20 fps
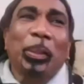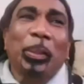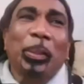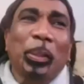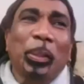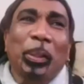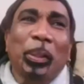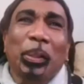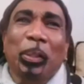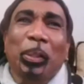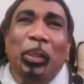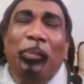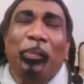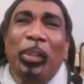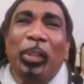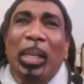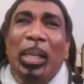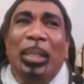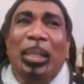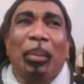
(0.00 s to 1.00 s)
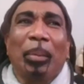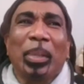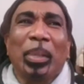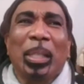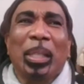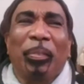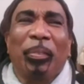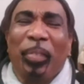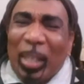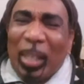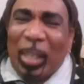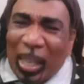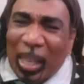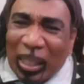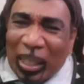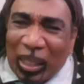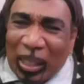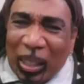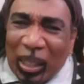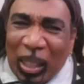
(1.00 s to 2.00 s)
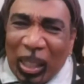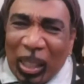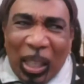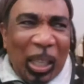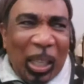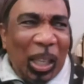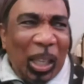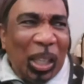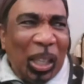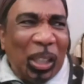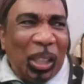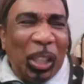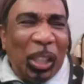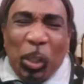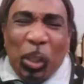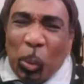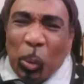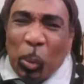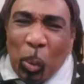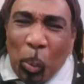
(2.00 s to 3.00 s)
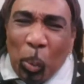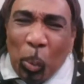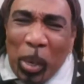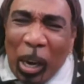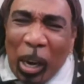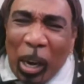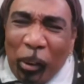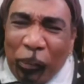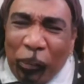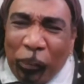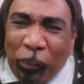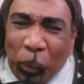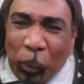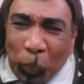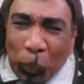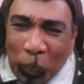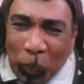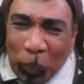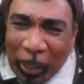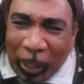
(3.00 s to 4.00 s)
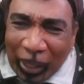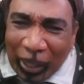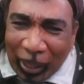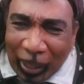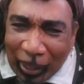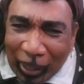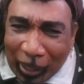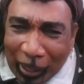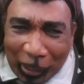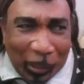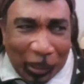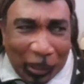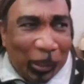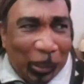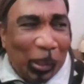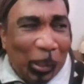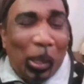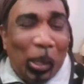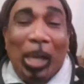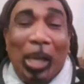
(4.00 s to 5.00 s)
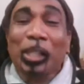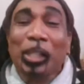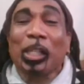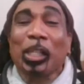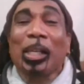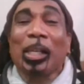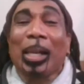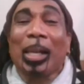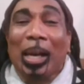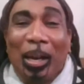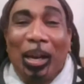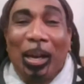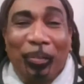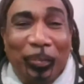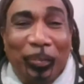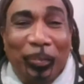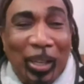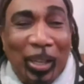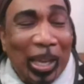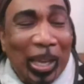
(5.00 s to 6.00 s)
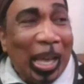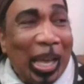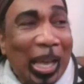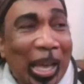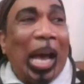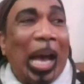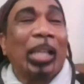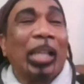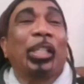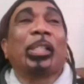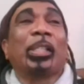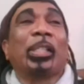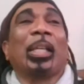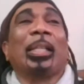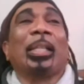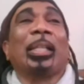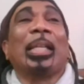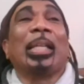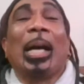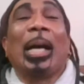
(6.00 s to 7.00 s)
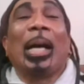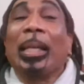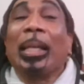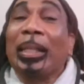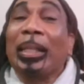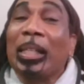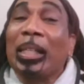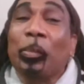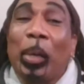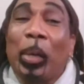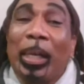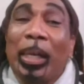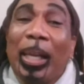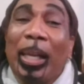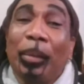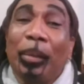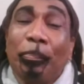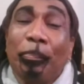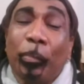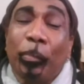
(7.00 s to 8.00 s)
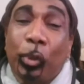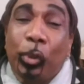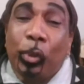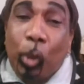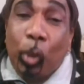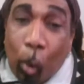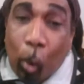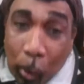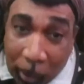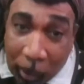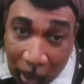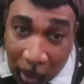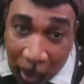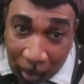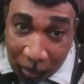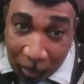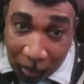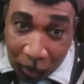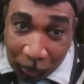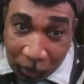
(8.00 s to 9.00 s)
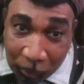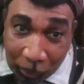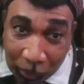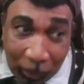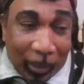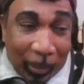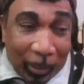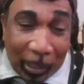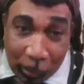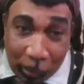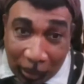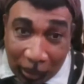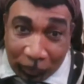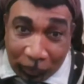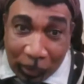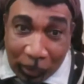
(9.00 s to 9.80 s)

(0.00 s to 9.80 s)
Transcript: Vinette and I said, Vinette, did you know we are feuding? You know, and she laughed. And she said, darling, is when they don't talk about you that you have